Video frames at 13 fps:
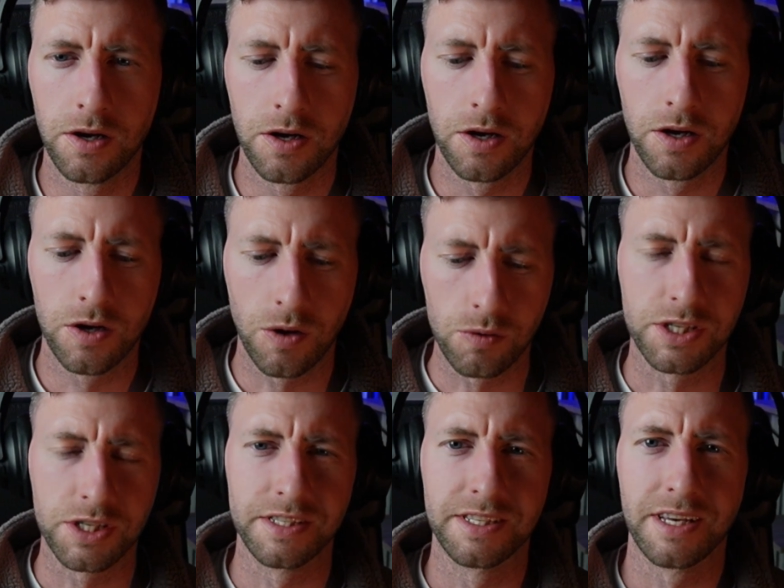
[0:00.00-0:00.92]

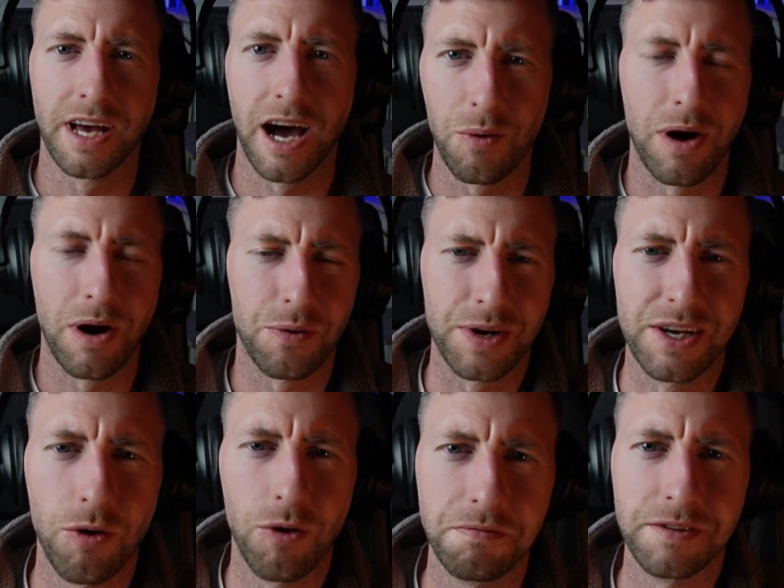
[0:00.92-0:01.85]
Coaches, how are we?
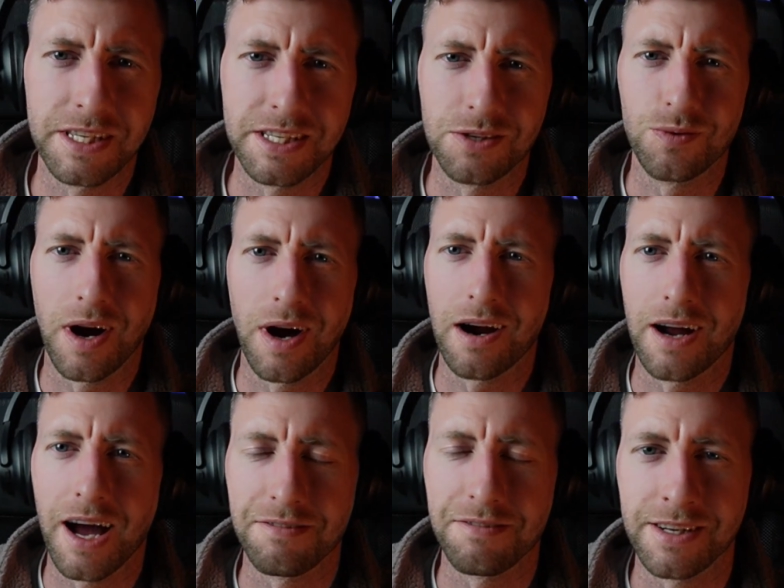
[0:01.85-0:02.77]
Hopefully, you are
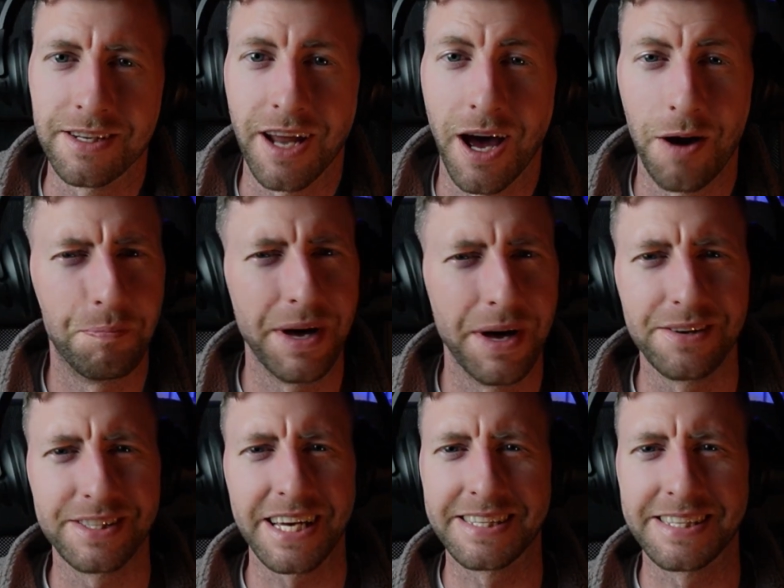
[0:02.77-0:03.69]
having a better
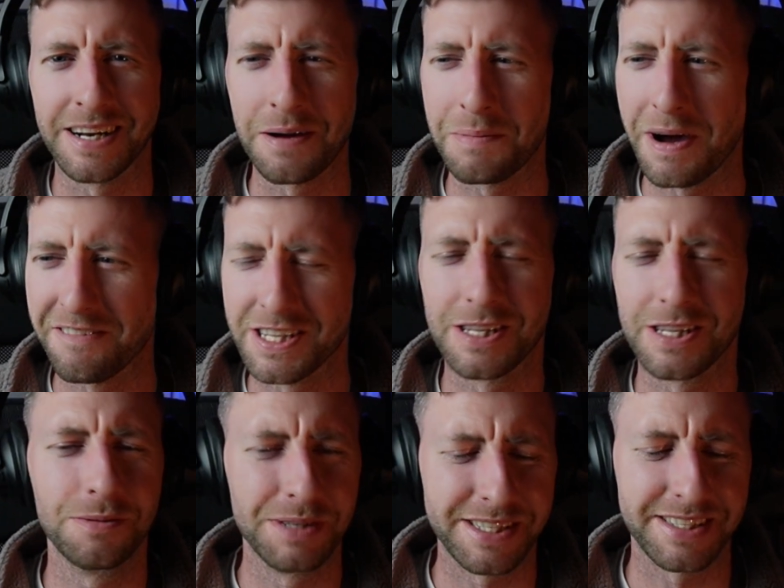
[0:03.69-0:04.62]
day than I'm having. A
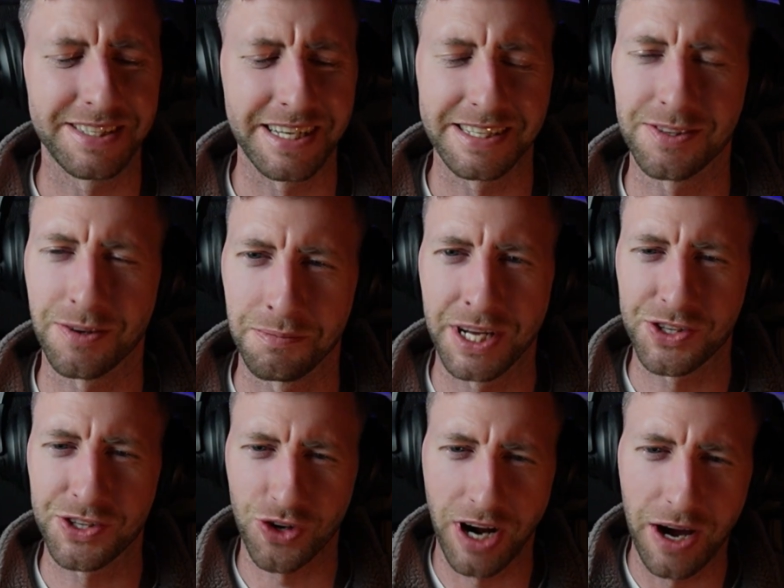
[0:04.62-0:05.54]
little bit sick, so I'm not
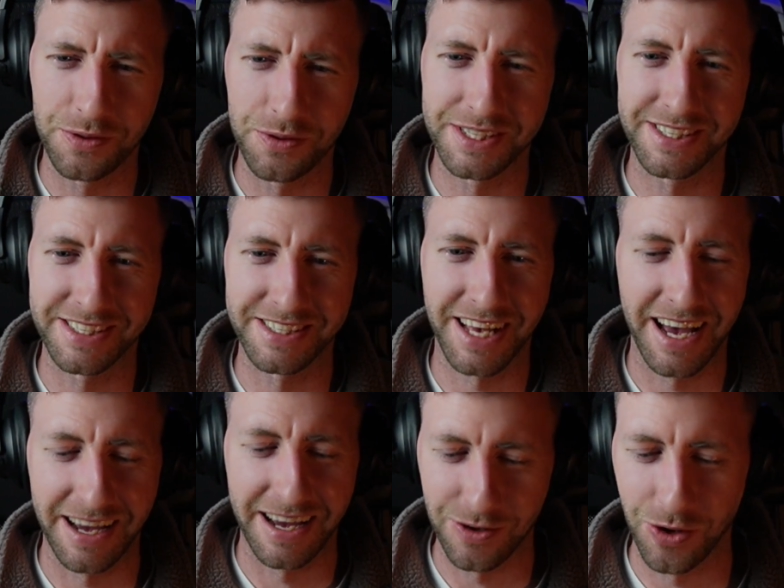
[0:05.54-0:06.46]
sure how this is
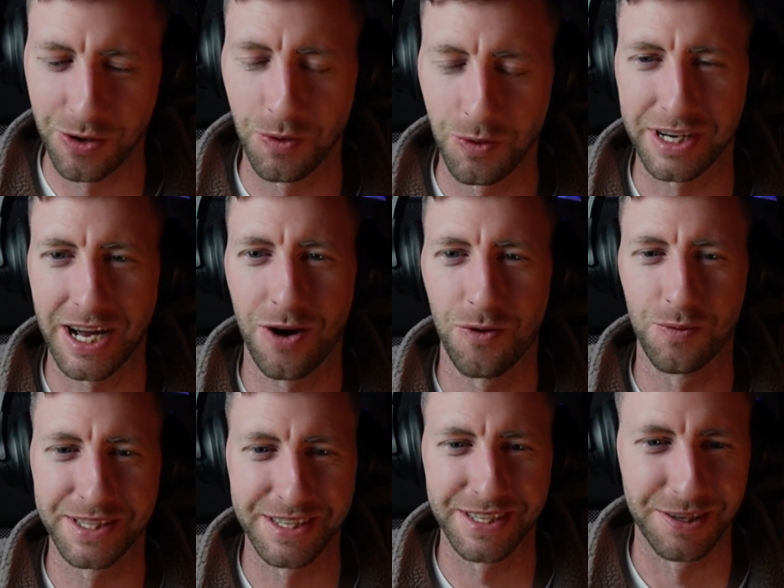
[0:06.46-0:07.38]
going to work out
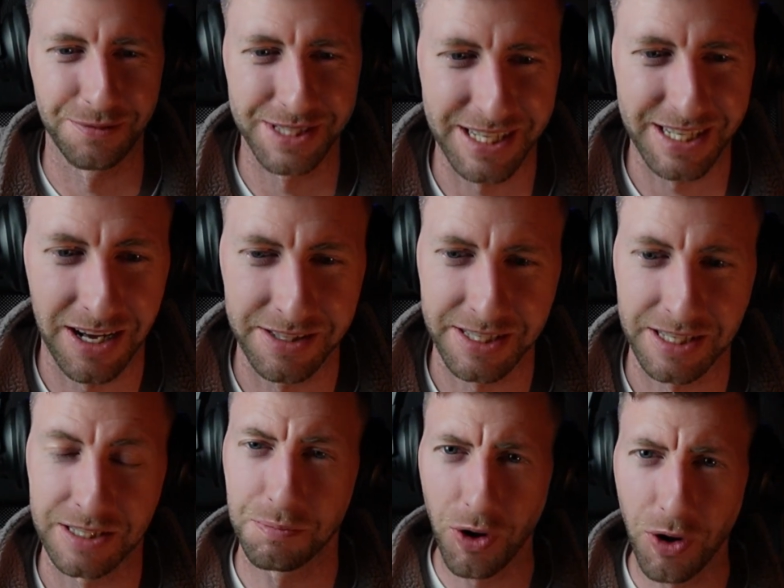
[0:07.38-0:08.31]
with the
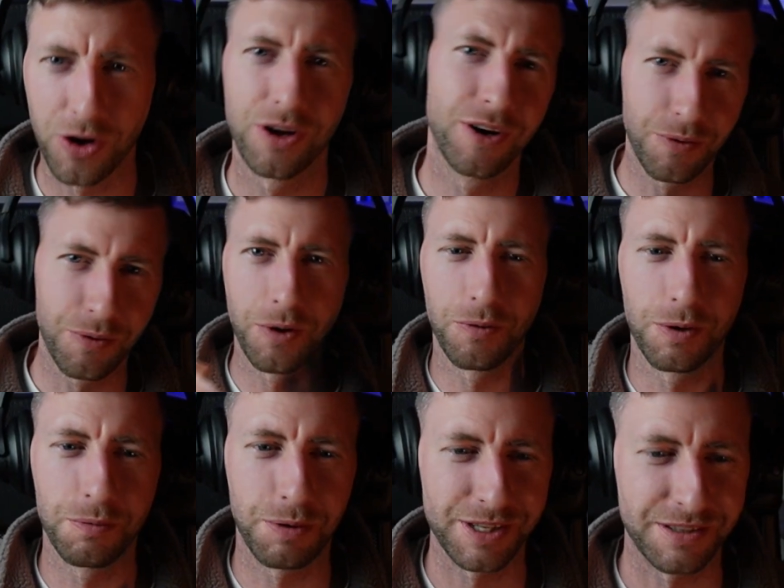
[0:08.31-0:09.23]
content, but we'll
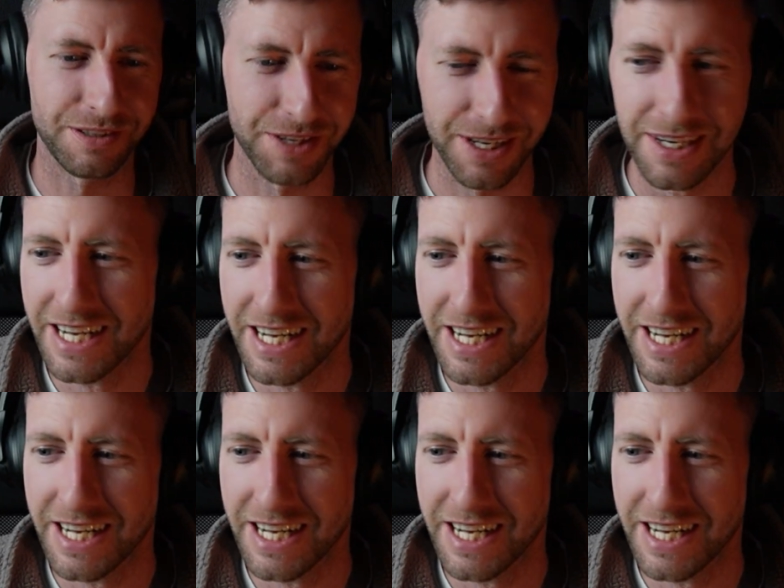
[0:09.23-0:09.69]
persevere.